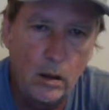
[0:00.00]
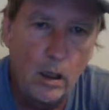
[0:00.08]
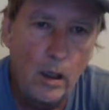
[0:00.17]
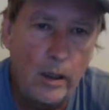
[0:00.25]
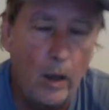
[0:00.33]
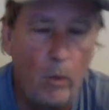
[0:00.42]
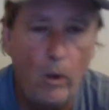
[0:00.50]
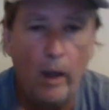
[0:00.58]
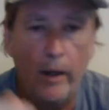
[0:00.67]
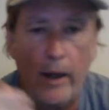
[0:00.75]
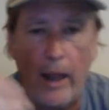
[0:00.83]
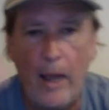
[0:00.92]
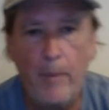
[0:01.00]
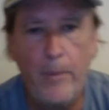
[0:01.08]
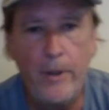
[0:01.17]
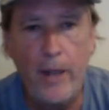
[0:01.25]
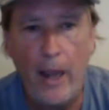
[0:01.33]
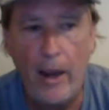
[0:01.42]
Now, what
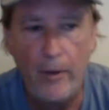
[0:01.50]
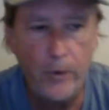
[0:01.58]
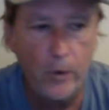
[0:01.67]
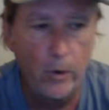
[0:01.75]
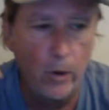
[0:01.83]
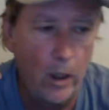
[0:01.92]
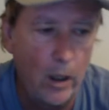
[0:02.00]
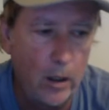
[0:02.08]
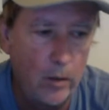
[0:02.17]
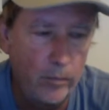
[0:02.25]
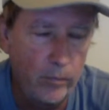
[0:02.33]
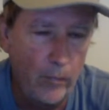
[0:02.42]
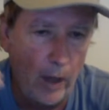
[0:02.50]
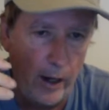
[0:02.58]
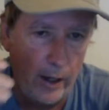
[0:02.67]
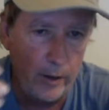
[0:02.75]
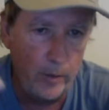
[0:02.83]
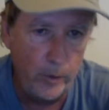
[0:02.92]
happened after I
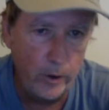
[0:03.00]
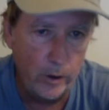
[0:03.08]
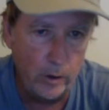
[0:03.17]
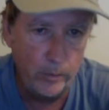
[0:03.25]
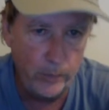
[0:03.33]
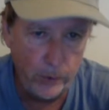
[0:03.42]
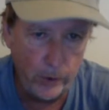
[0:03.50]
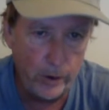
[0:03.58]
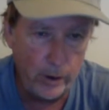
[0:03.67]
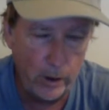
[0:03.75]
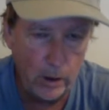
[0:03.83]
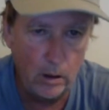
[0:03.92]
had the book put